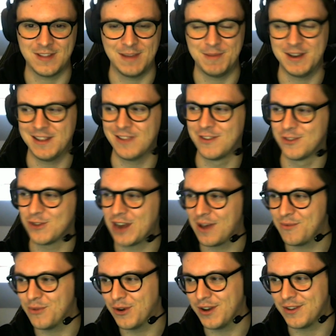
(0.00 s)
I mean, listen to that
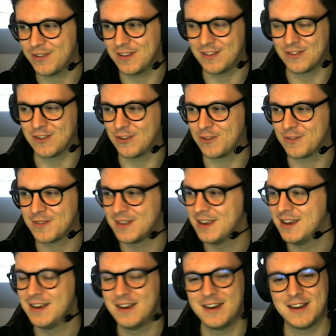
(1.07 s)
voice. It's just,
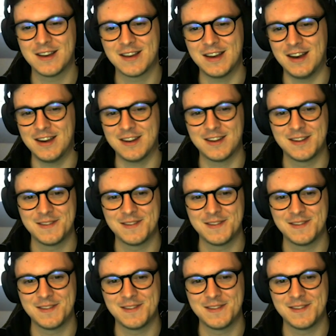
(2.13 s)
God,